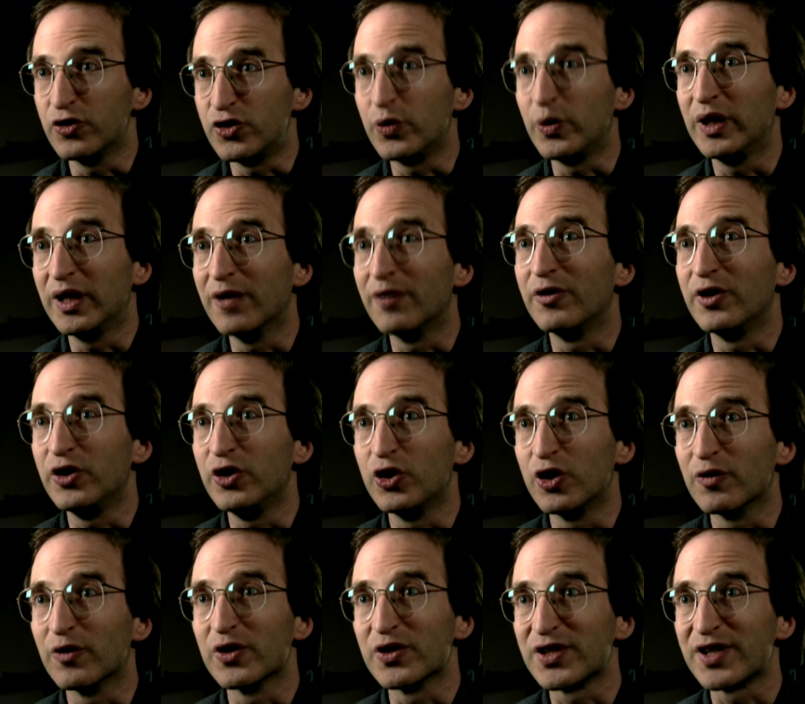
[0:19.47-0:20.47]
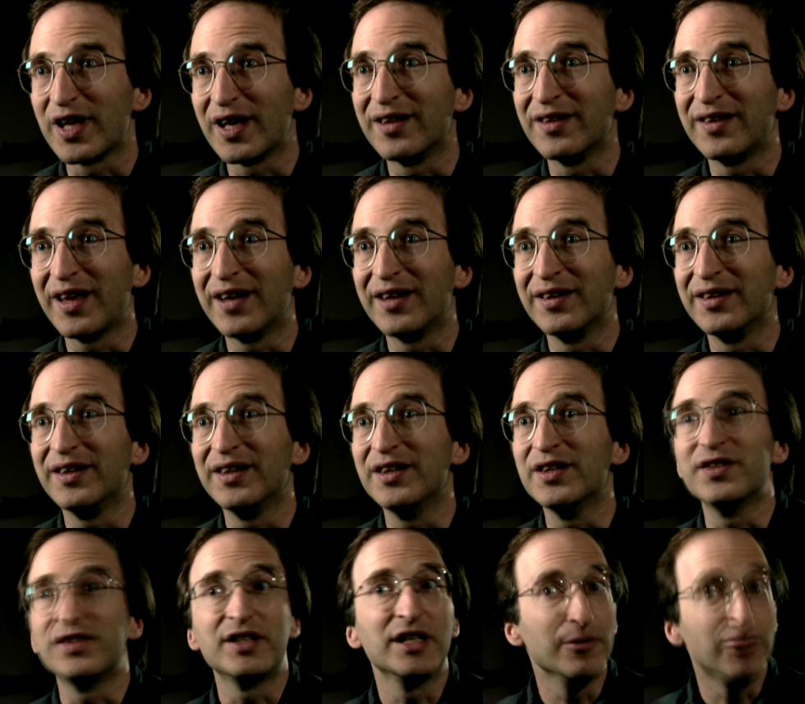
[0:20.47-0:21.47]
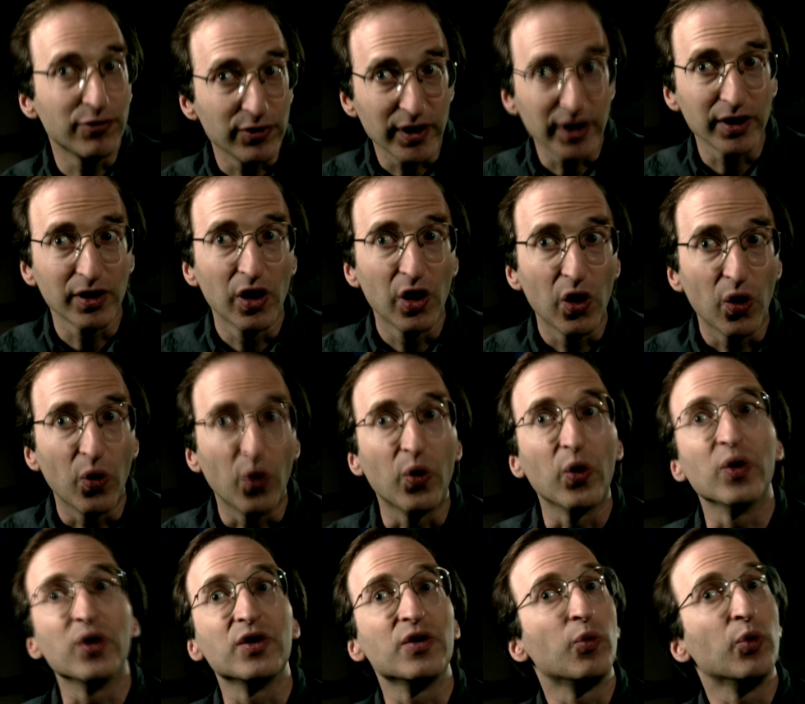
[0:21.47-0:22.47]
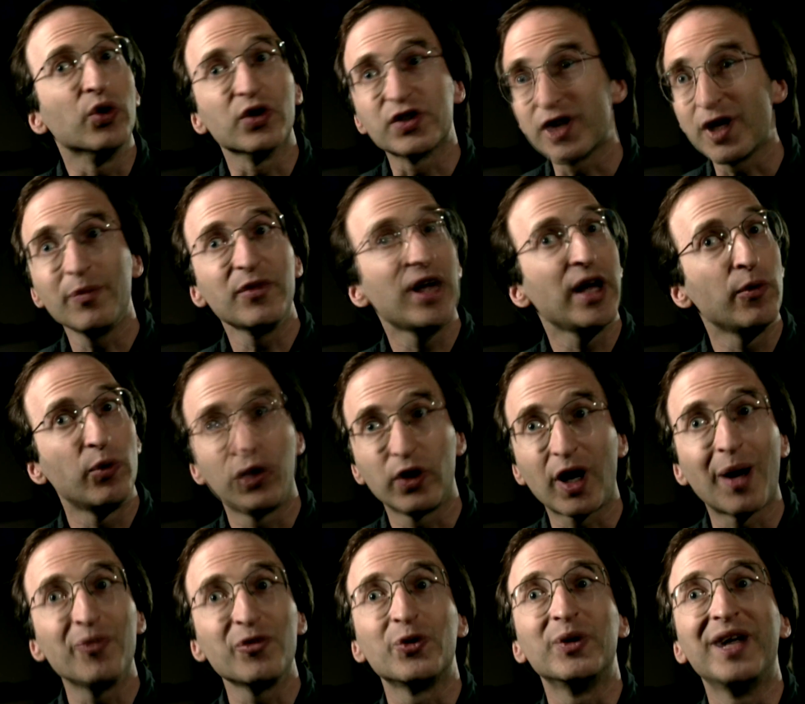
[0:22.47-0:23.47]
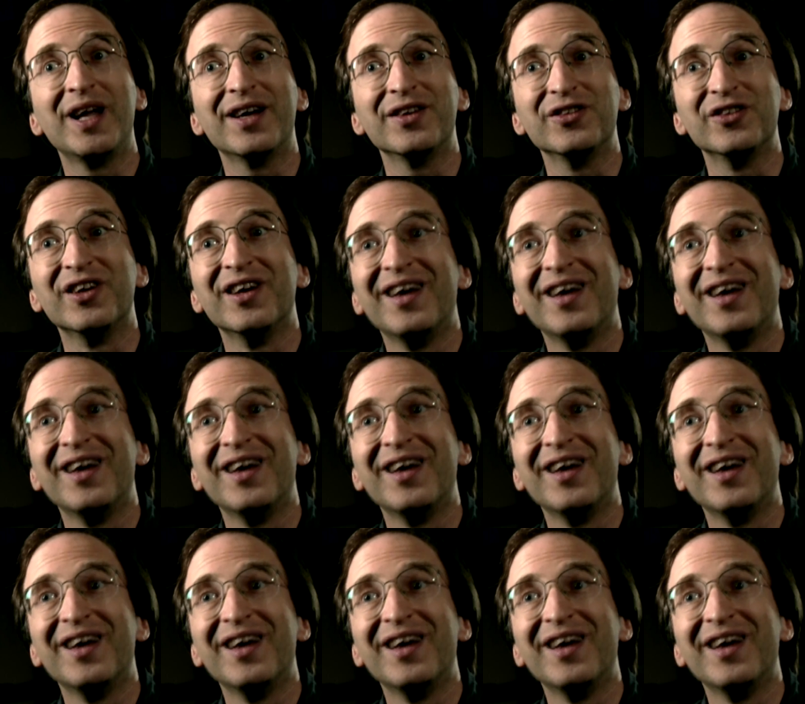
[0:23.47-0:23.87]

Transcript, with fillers: Do we live in a universe that, that is infinite, or will someday will it come to an end?